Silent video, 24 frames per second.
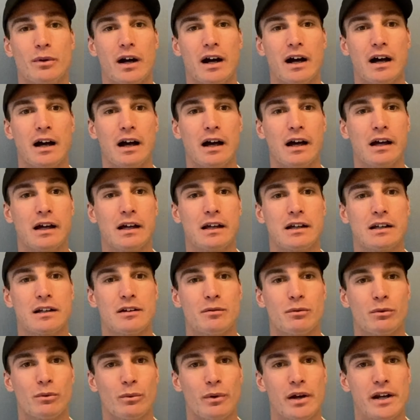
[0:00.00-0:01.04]
are
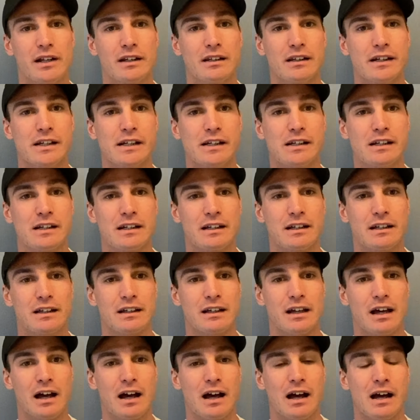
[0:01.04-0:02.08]
readily
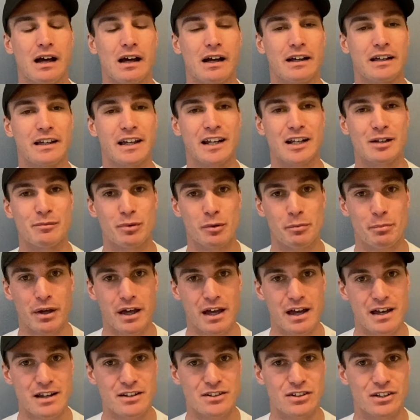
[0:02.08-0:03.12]
getting
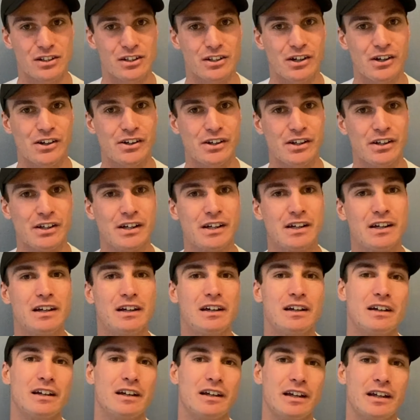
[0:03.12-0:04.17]
prepared to go
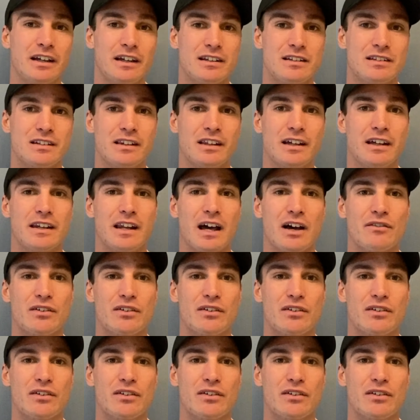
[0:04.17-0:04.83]
into their nav